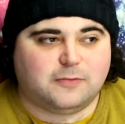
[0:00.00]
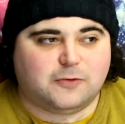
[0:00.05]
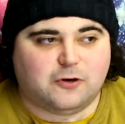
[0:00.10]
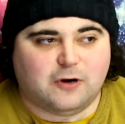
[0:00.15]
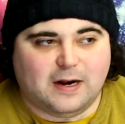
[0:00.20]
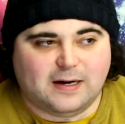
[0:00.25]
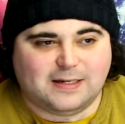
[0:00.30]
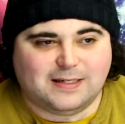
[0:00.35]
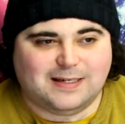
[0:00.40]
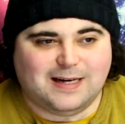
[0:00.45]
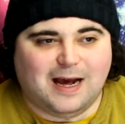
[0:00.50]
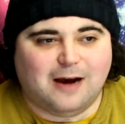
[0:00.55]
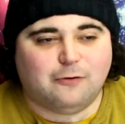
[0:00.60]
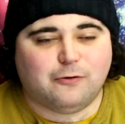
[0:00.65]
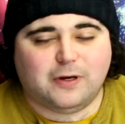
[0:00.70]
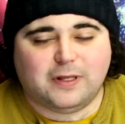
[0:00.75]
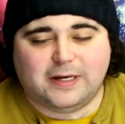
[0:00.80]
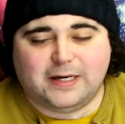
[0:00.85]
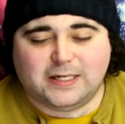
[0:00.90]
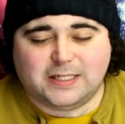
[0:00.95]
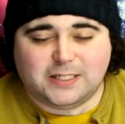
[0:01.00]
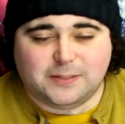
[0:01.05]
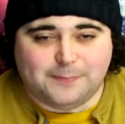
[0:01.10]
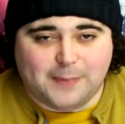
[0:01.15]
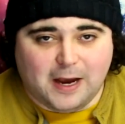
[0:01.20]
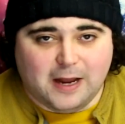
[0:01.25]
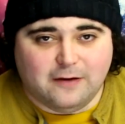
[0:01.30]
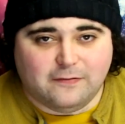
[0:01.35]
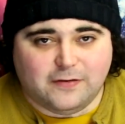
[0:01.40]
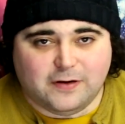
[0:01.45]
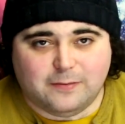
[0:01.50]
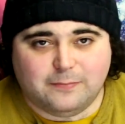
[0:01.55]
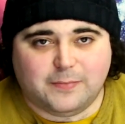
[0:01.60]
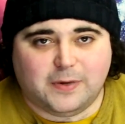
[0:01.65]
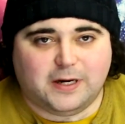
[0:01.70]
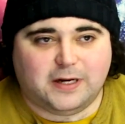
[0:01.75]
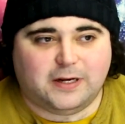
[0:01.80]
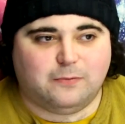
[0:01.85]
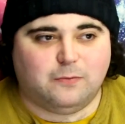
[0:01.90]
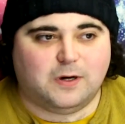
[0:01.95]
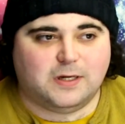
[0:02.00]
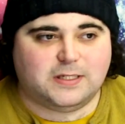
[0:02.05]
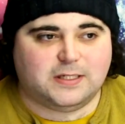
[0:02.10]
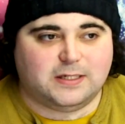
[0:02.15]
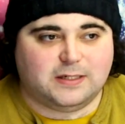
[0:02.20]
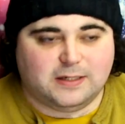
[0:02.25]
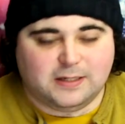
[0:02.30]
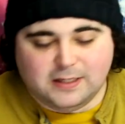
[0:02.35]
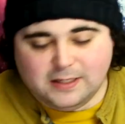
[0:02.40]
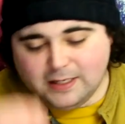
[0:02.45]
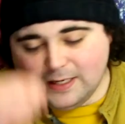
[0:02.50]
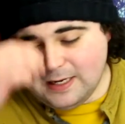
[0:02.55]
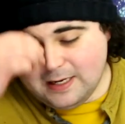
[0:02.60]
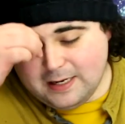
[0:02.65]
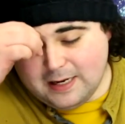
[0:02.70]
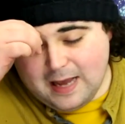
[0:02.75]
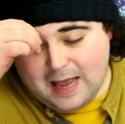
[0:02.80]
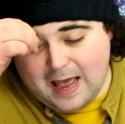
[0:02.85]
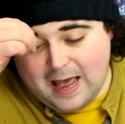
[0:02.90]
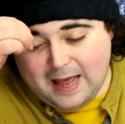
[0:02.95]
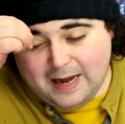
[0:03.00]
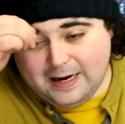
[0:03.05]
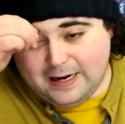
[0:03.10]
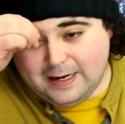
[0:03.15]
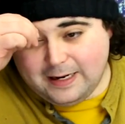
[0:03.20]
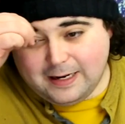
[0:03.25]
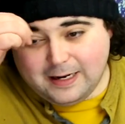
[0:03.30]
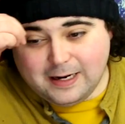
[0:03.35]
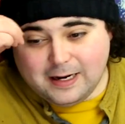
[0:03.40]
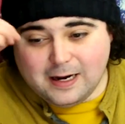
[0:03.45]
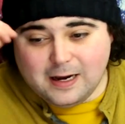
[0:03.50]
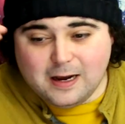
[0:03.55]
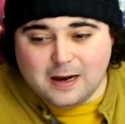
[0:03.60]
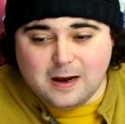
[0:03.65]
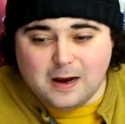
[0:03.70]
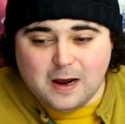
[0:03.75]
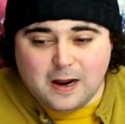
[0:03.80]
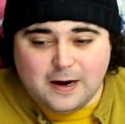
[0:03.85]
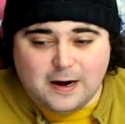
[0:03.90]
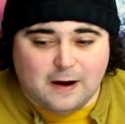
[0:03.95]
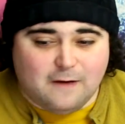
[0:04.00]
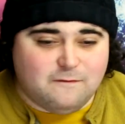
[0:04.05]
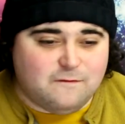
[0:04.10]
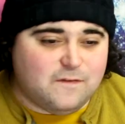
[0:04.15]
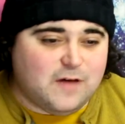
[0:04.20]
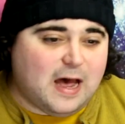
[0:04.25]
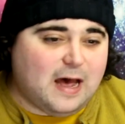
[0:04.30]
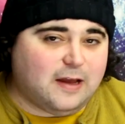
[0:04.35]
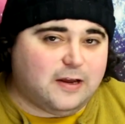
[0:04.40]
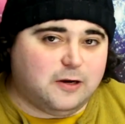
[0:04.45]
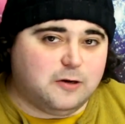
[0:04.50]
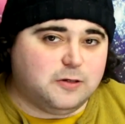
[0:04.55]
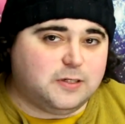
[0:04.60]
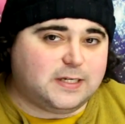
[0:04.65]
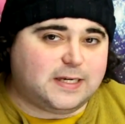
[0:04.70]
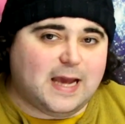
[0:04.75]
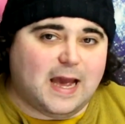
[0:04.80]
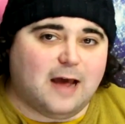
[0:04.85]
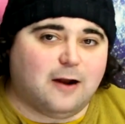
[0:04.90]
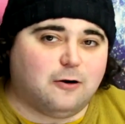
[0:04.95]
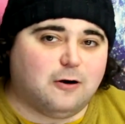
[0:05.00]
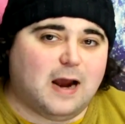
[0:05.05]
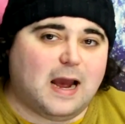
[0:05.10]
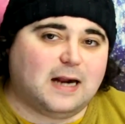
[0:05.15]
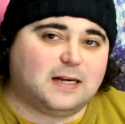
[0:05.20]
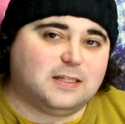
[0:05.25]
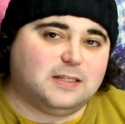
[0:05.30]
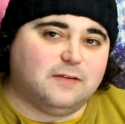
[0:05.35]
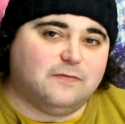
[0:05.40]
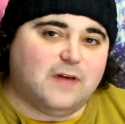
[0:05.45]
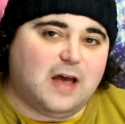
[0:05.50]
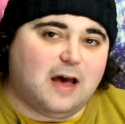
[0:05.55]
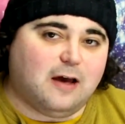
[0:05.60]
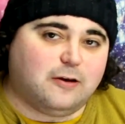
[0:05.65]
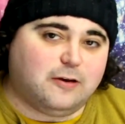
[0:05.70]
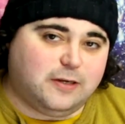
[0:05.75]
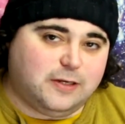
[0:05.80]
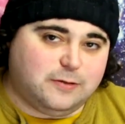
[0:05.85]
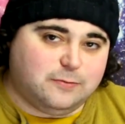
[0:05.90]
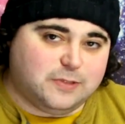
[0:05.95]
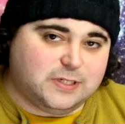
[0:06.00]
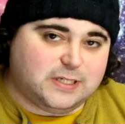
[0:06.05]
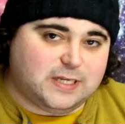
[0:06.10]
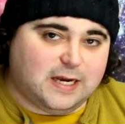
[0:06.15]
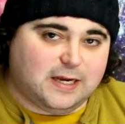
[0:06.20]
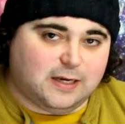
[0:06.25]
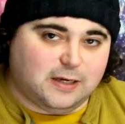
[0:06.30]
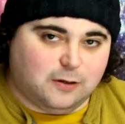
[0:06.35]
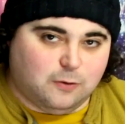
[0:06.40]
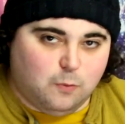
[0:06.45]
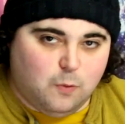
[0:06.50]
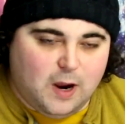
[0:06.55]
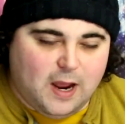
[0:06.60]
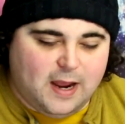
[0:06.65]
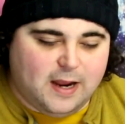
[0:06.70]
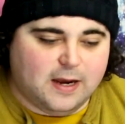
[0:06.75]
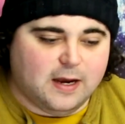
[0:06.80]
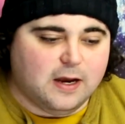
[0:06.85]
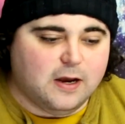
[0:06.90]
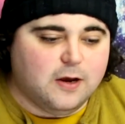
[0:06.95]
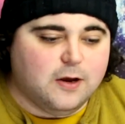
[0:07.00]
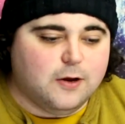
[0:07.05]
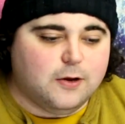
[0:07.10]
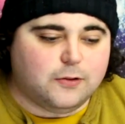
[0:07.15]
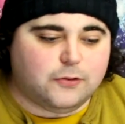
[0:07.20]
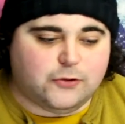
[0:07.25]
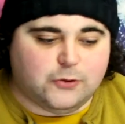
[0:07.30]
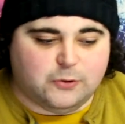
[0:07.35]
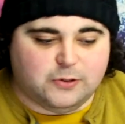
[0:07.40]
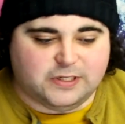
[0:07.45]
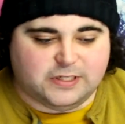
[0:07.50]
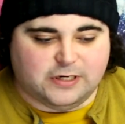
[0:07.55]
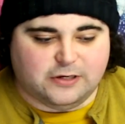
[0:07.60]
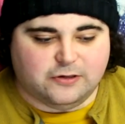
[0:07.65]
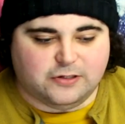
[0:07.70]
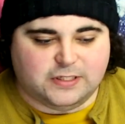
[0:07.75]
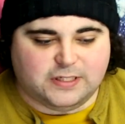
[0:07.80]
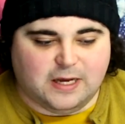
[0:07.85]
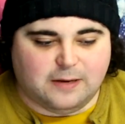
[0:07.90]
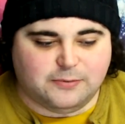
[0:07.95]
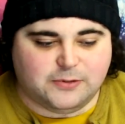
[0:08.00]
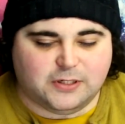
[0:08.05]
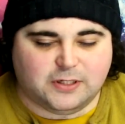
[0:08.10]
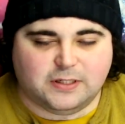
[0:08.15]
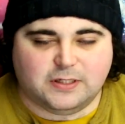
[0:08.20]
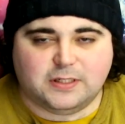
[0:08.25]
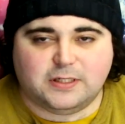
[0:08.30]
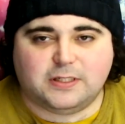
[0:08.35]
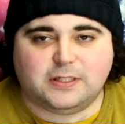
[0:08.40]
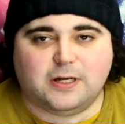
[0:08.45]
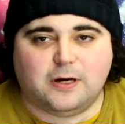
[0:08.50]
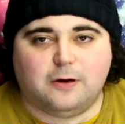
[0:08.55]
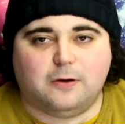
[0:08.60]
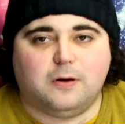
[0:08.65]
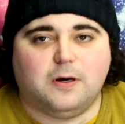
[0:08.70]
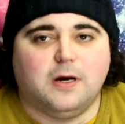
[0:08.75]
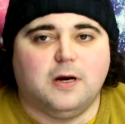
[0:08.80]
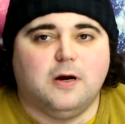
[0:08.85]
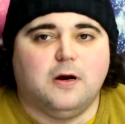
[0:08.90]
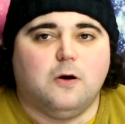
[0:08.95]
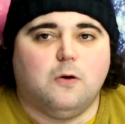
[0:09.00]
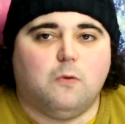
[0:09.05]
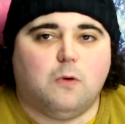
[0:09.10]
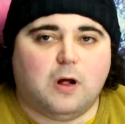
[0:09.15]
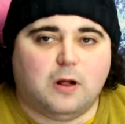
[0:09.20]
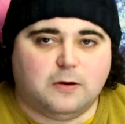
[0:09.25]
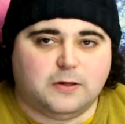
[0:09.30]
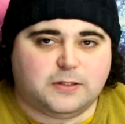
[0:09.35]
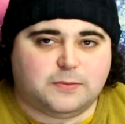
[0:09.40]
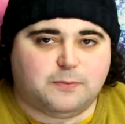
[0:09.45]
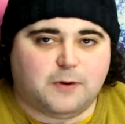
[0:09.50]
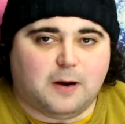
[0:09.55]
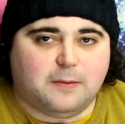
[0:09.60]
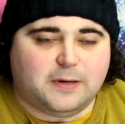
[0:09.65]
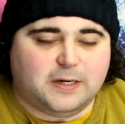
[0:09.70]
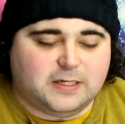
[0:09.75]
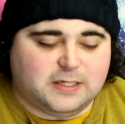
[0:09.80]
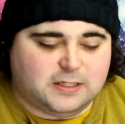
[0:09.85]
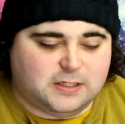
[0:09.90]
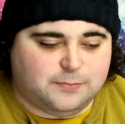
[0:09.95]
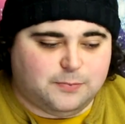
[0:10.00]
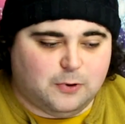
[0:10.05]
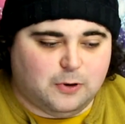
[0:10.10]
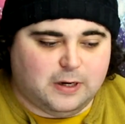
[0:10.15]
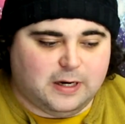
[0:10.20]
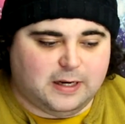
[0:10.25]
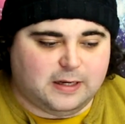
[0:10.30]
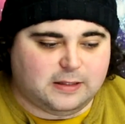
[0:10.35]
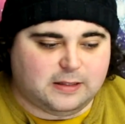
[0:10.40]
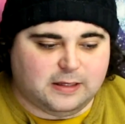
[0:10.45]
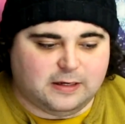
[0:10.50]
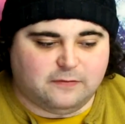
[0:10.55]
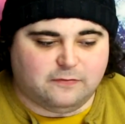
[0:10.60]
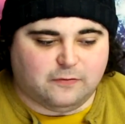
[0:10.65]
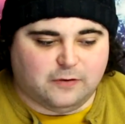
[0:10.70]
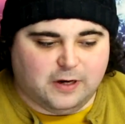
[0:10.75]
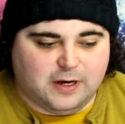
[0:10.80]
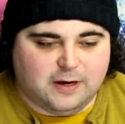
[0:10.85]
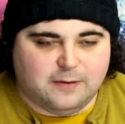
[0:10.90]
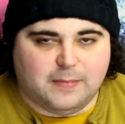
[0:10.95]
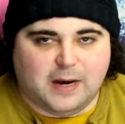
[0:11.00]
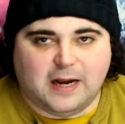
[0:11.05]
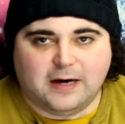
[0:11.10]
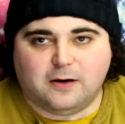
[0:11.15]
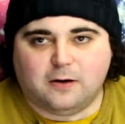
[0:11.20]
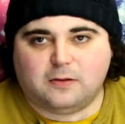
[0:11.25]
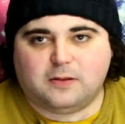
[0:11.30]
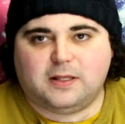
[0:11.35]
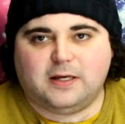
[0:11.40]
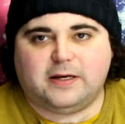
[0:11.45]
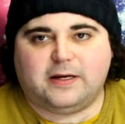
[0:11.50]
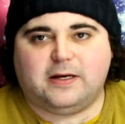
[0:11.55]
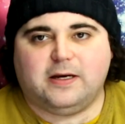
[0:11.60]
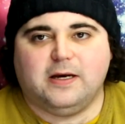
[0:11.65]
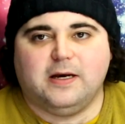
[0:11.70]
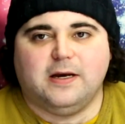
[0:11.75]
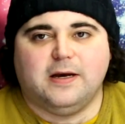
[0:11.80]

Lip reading: Granted, not really in spite of him, but he wasn't adding enough value to counteract the value he was taking away through his interceptions. So, it was probably a disappointing thing for him. I don't think